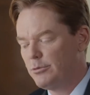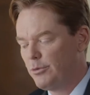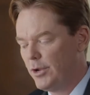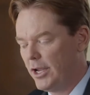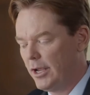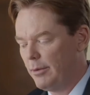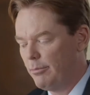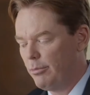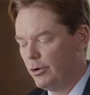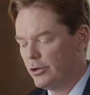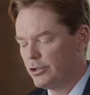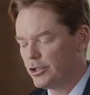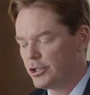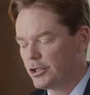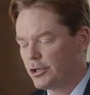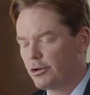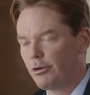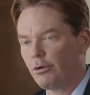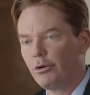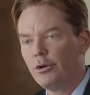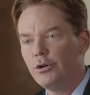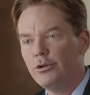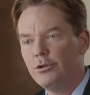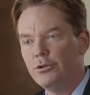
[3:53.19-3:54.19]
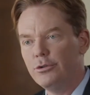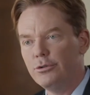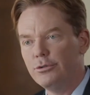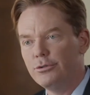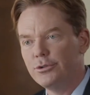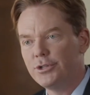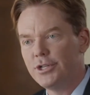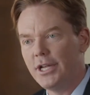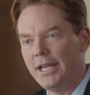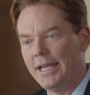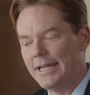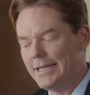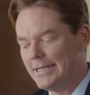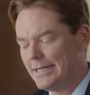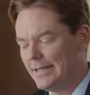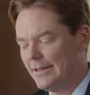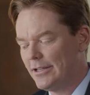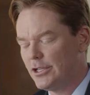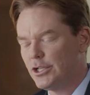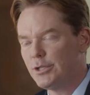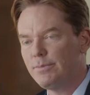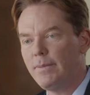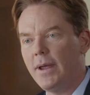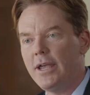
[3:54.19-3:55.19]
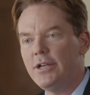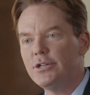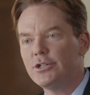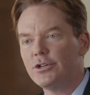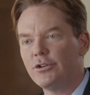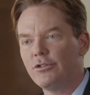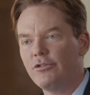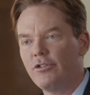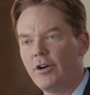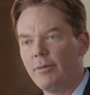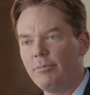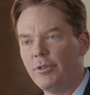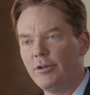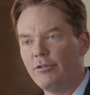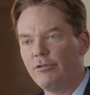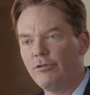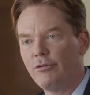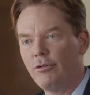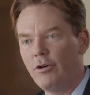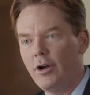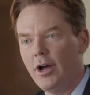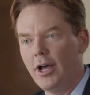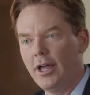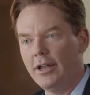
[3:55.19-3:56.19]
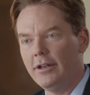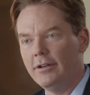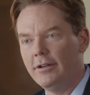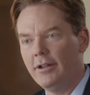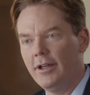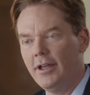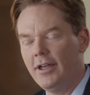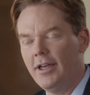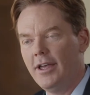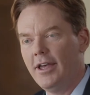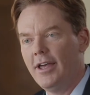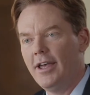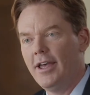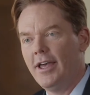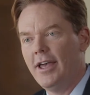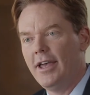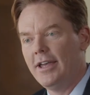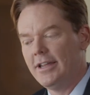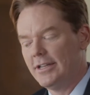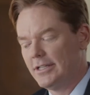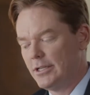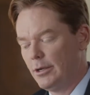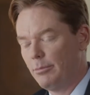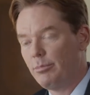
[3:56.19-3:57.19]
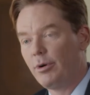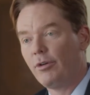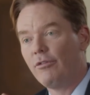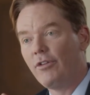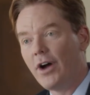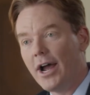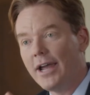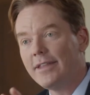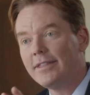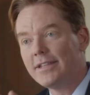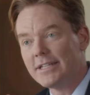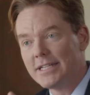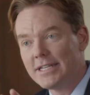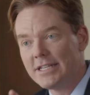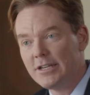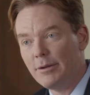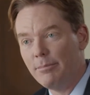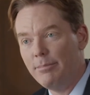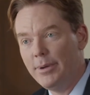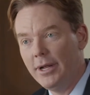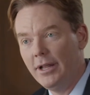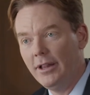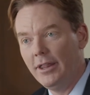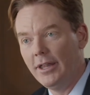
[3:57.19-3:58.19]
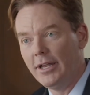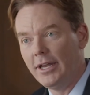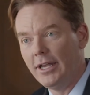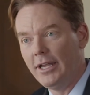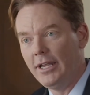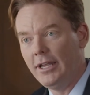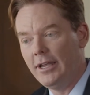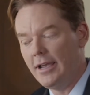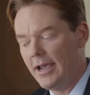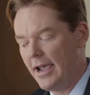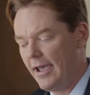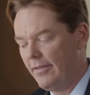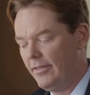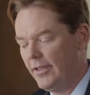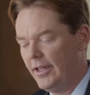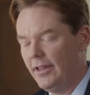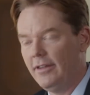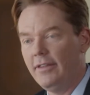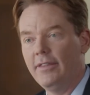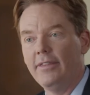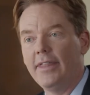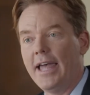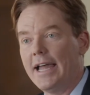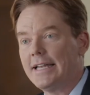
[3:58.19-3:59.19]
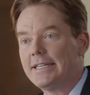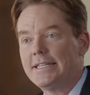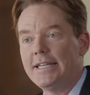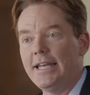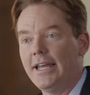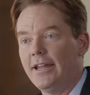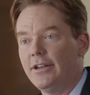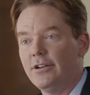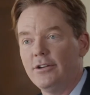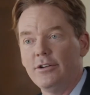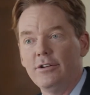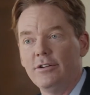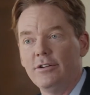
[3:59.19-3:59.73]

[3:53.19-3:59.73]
we can put screws into the spacer from the front to provide the stability, and then that's it.